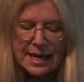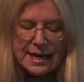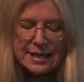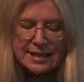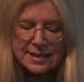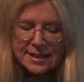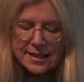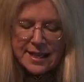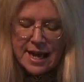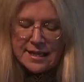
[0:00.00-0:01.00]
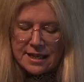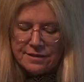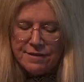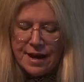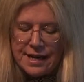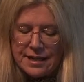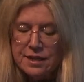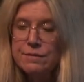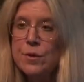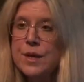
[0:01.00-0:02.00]
it is still identified as the
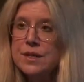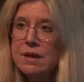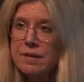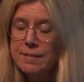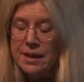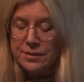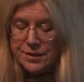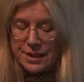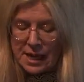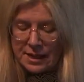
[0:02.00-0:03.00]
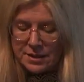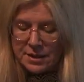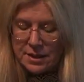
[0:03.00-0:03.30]
voice of a male saint.